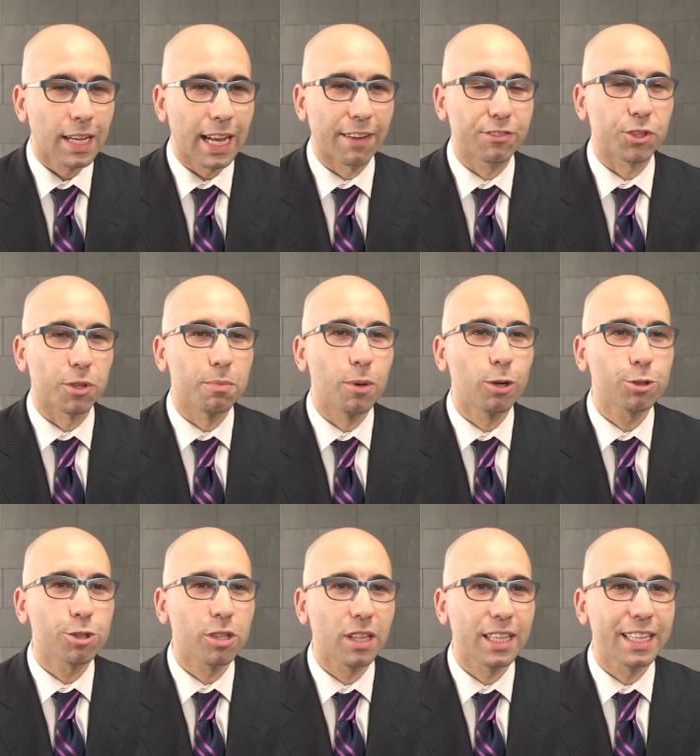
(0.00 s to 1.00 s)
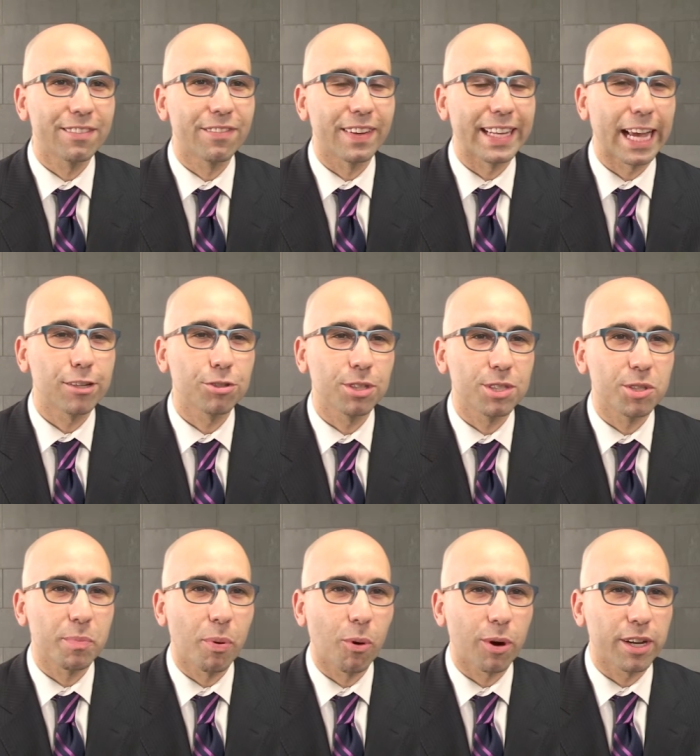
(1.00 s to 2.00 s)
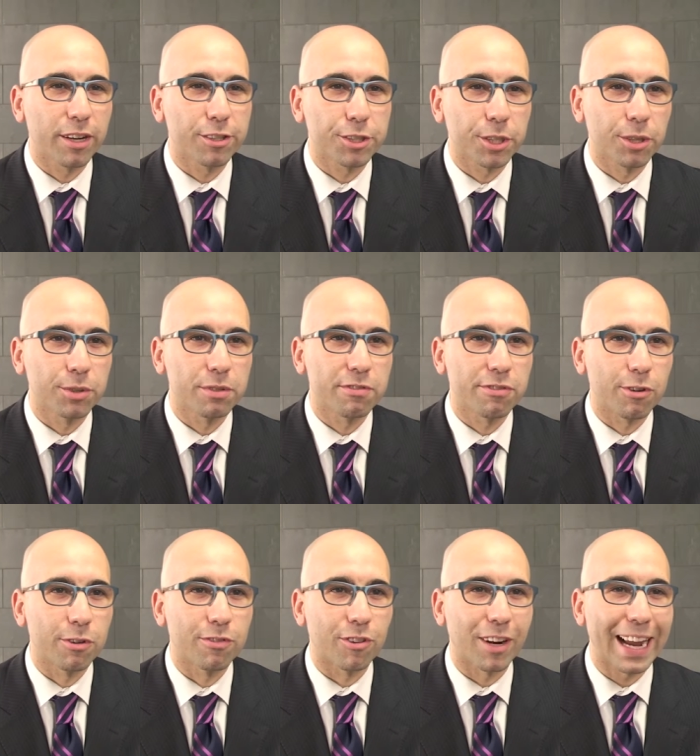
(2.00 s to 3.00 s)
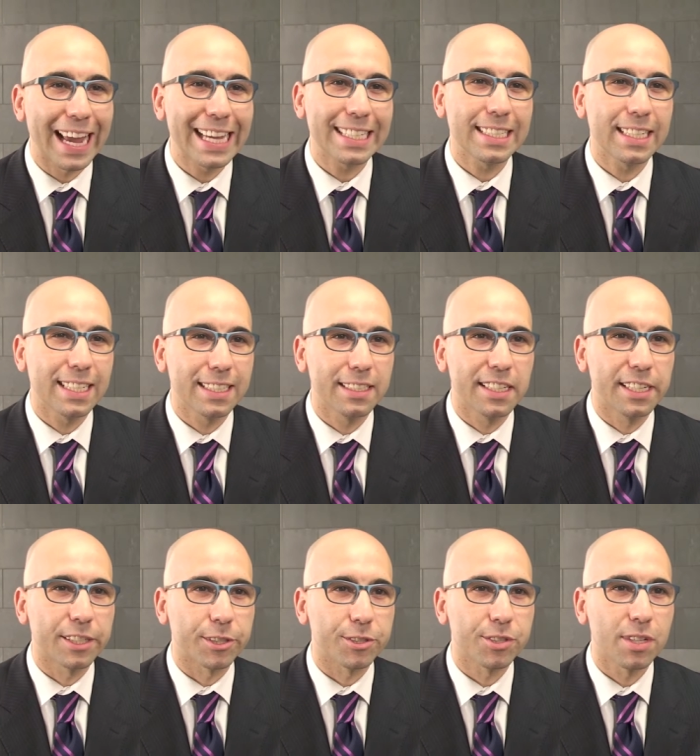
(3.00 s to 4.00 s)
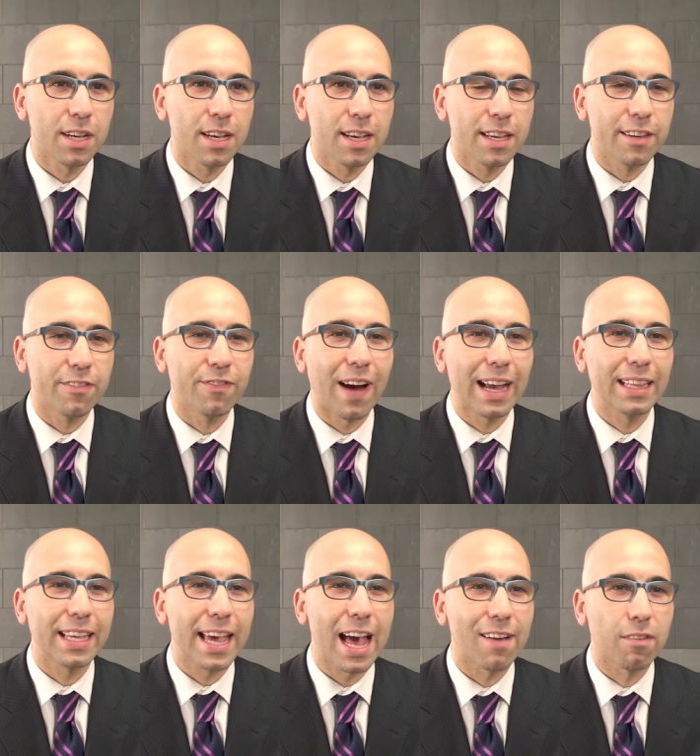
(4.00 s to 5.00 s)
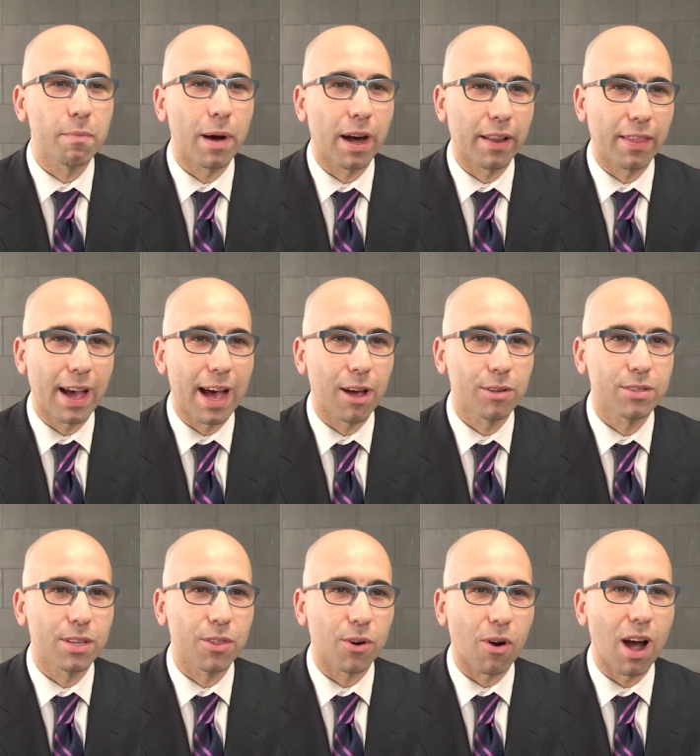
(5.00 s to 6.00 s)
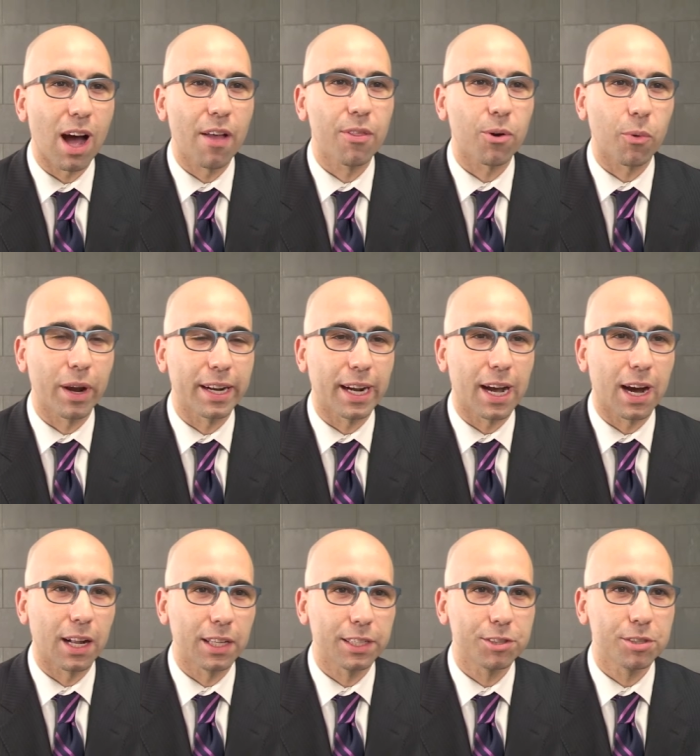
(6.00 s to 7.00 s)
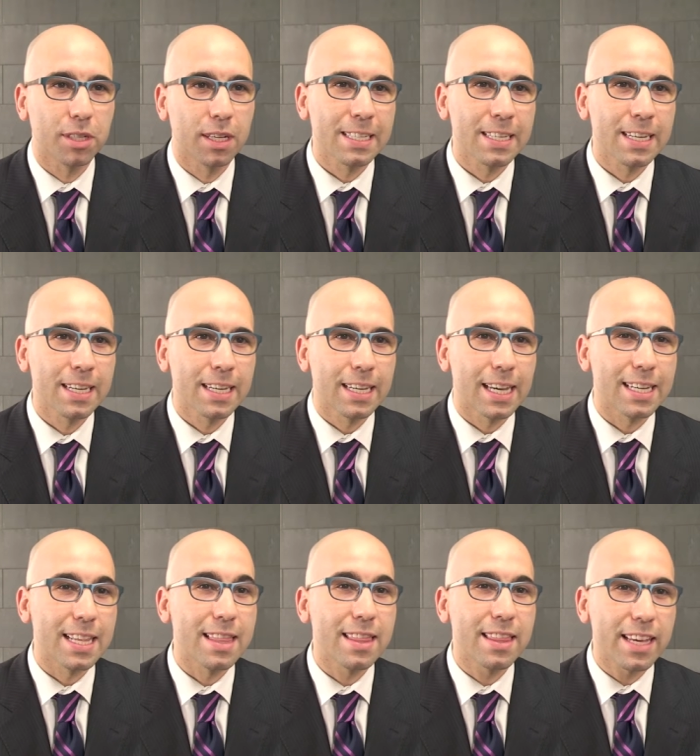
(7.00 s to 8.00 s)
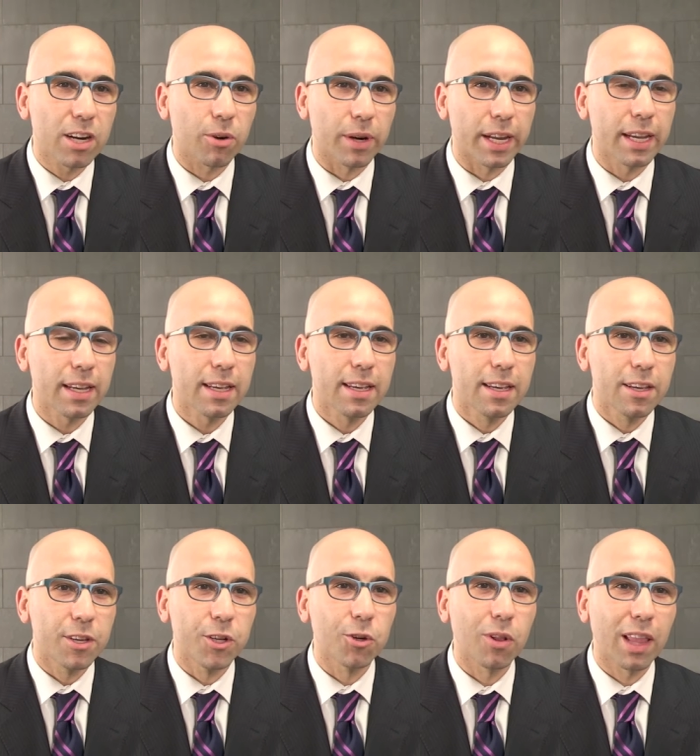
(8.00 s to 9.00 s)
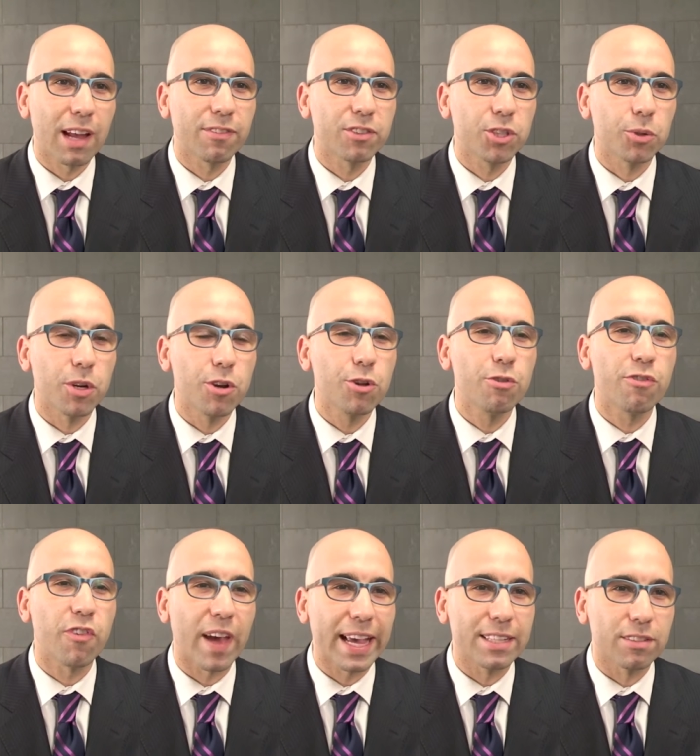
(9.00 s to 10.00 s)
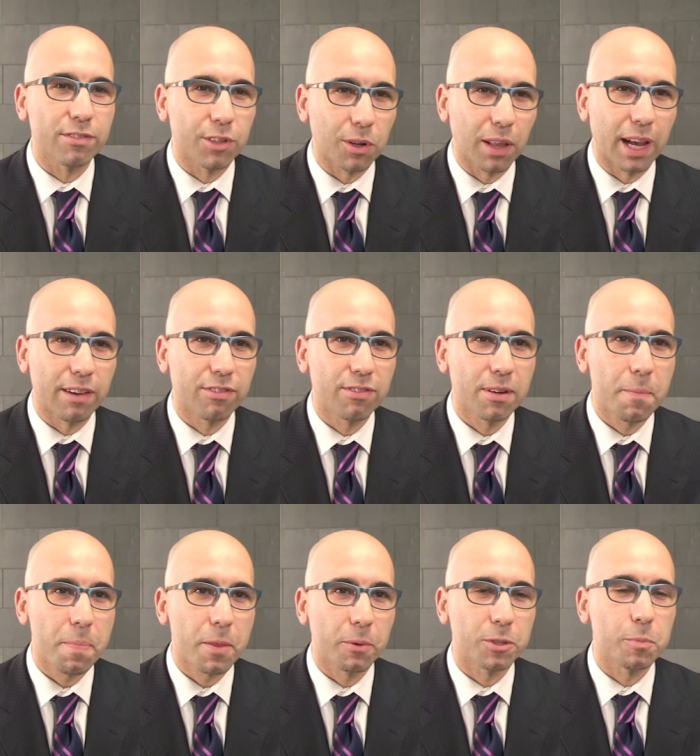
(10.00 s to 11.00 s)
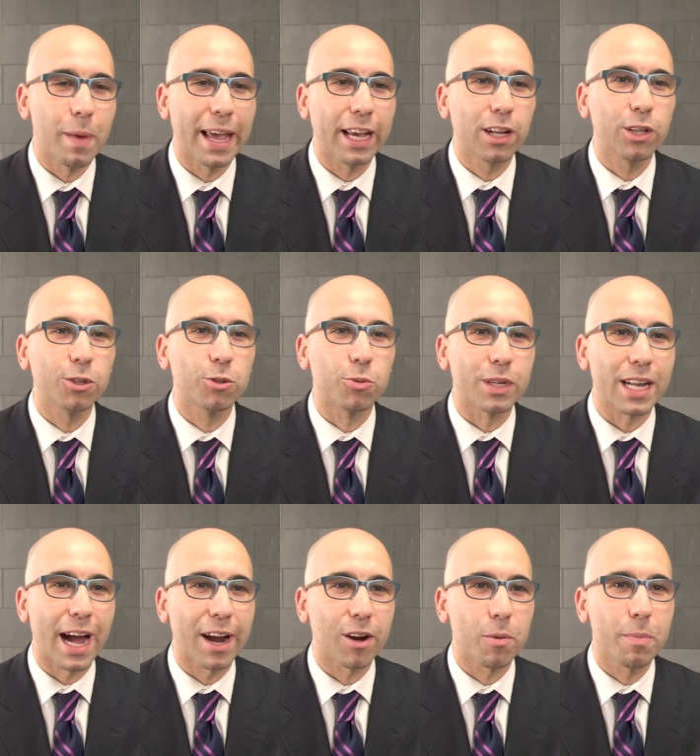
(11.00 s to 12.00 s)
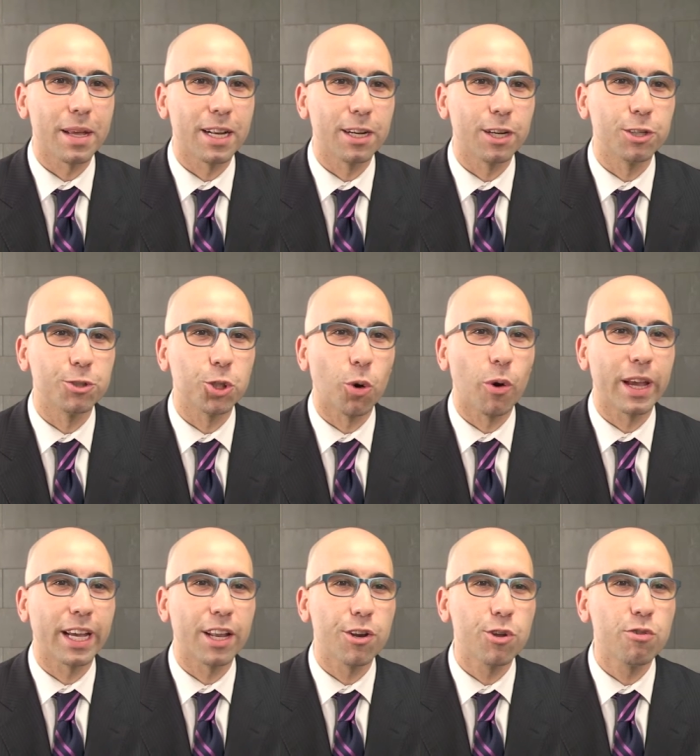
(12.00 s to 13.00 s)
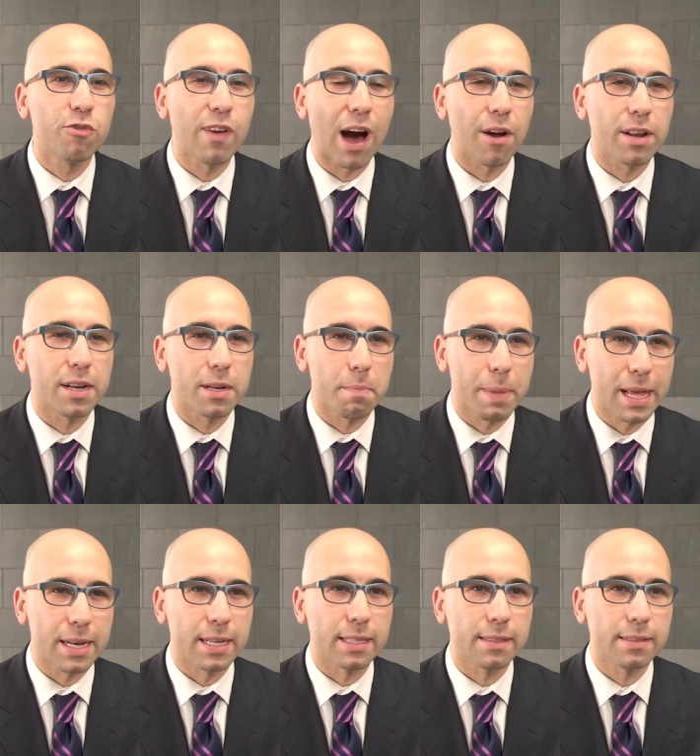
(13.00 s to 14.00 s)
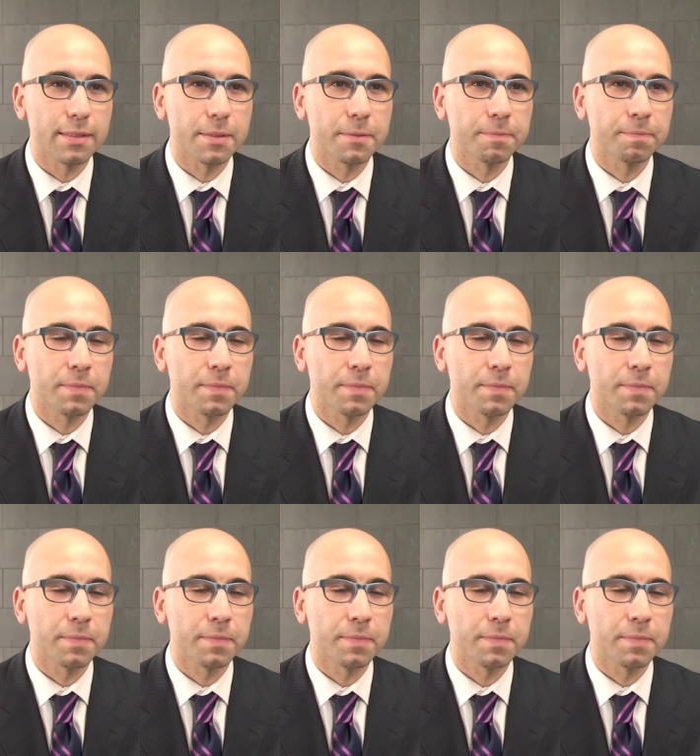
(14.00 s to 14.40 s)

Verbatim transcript: After emotionally and financially supporting your children for over eighteen years, you finally have them out of the house and they're on their way to college. And in theory, you're left to a new phase of your life, which may include retirement and enjoying a newfound independence.